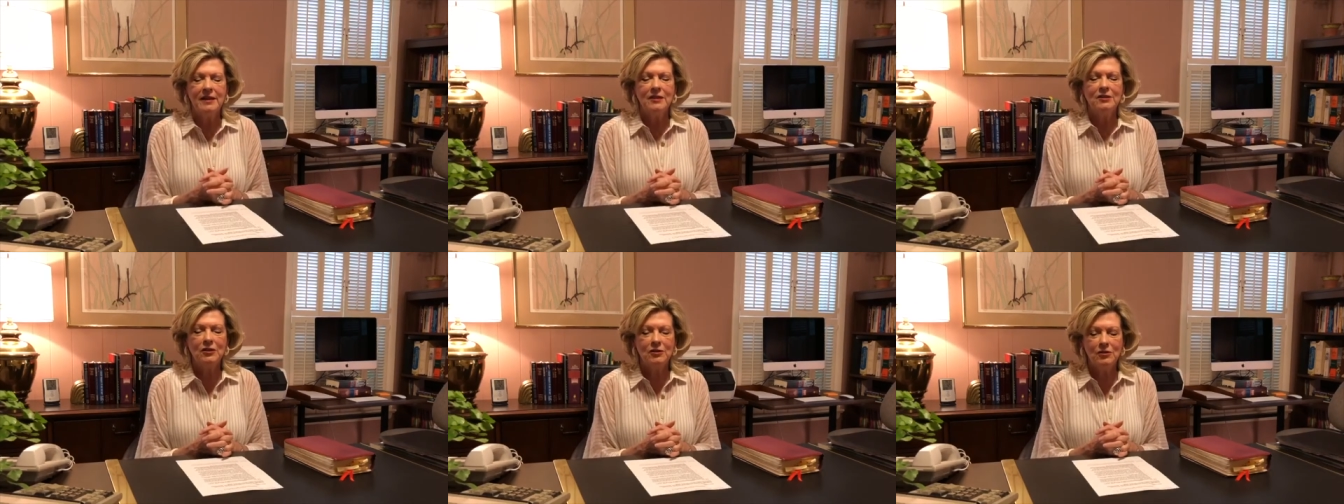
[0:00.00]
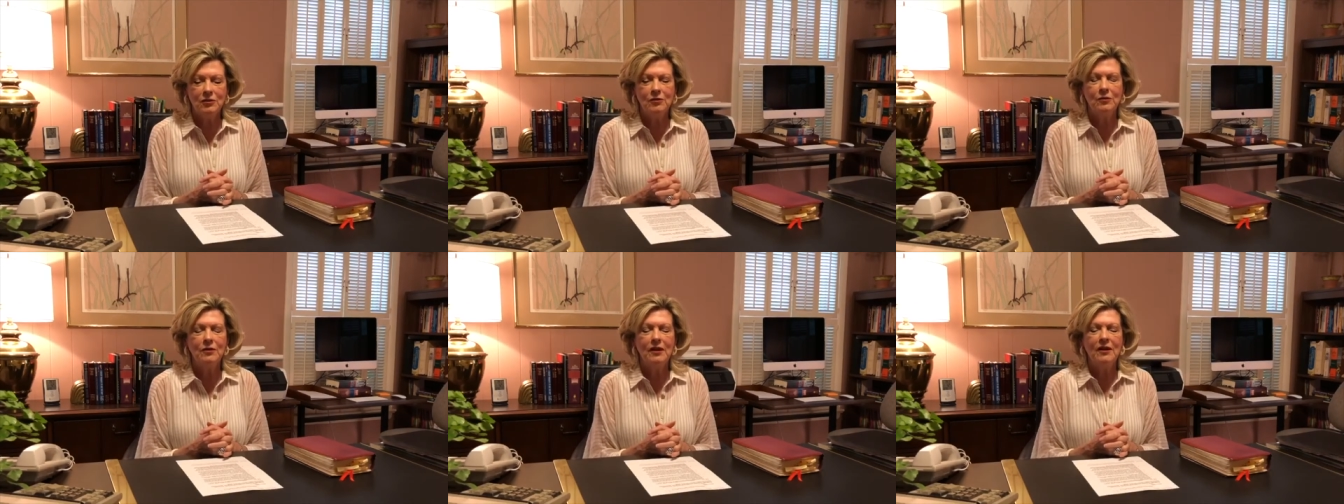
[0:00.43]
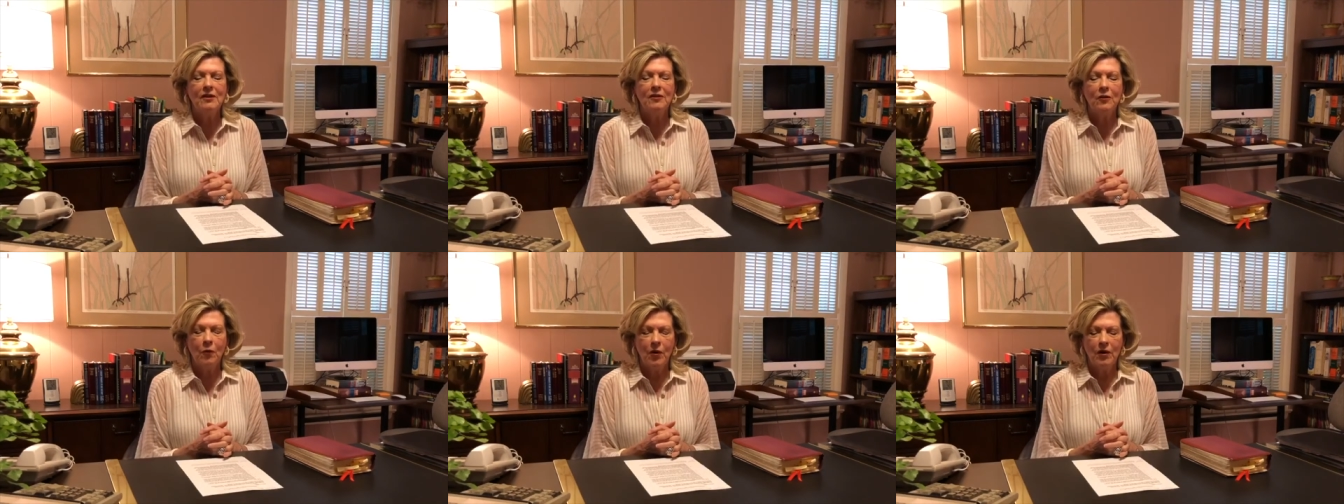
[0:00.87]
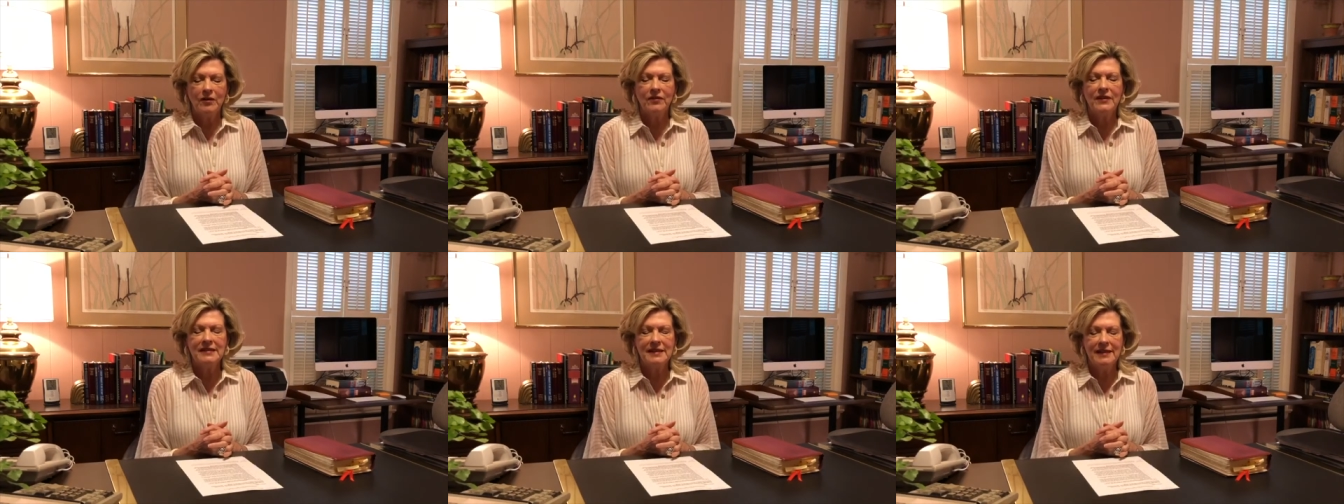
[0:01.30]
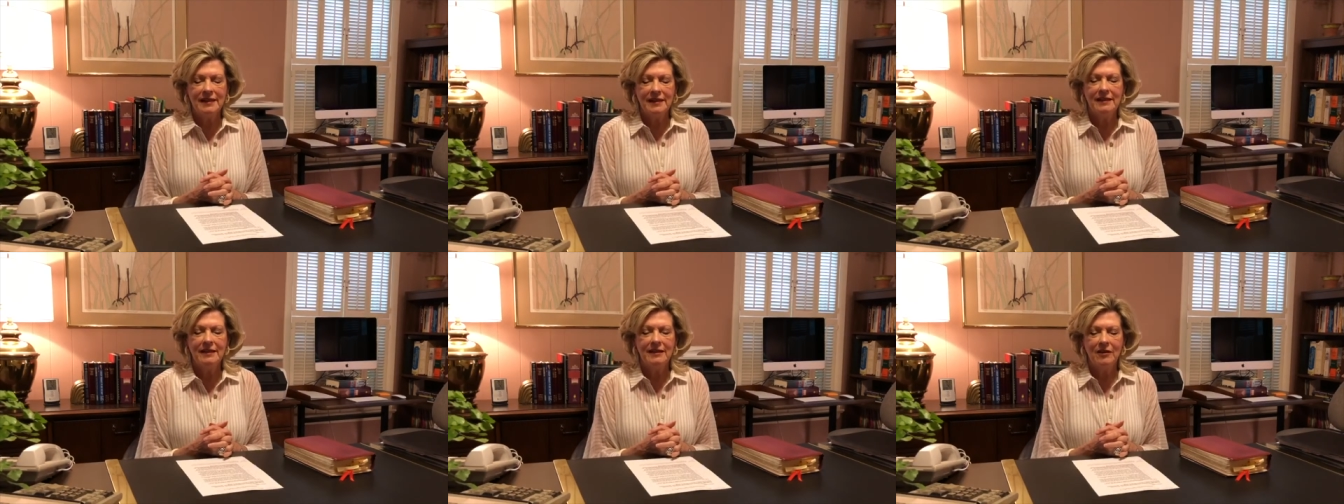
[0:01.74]
to do the work that's
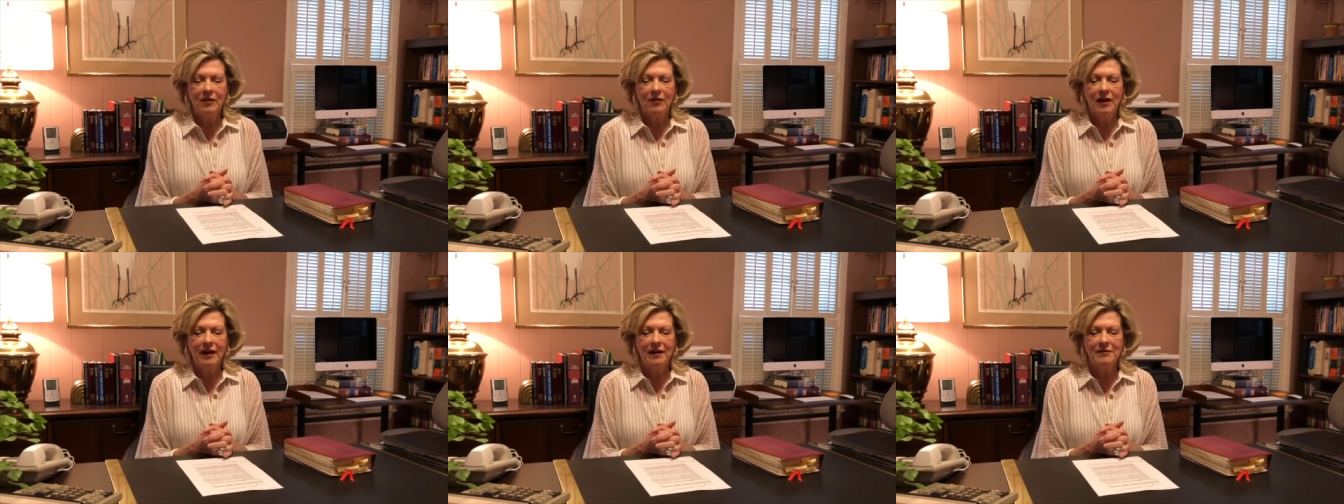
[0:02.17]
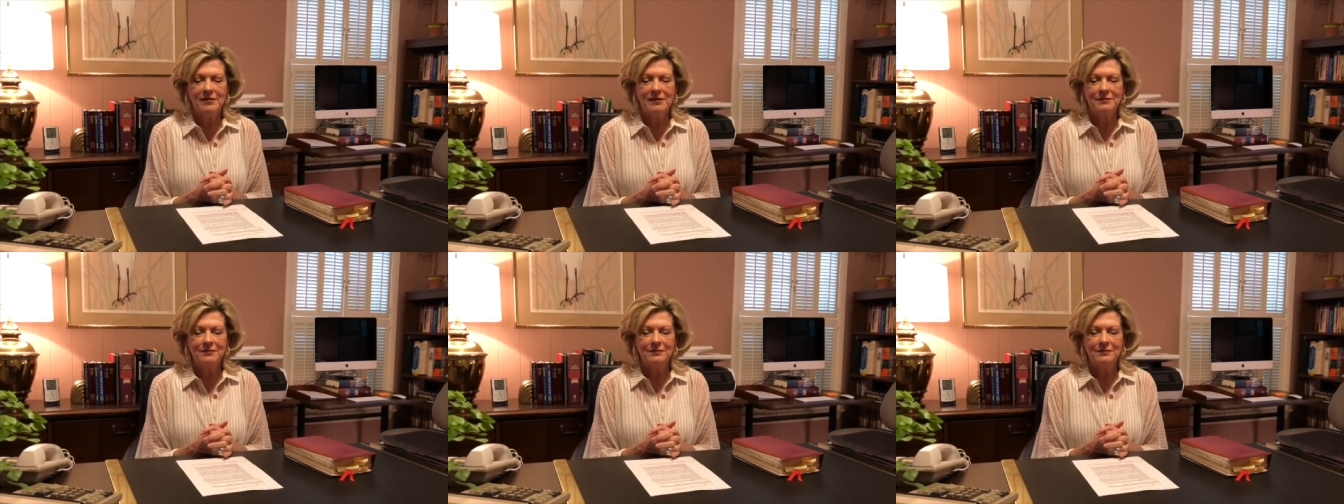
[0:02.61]
needed in our lives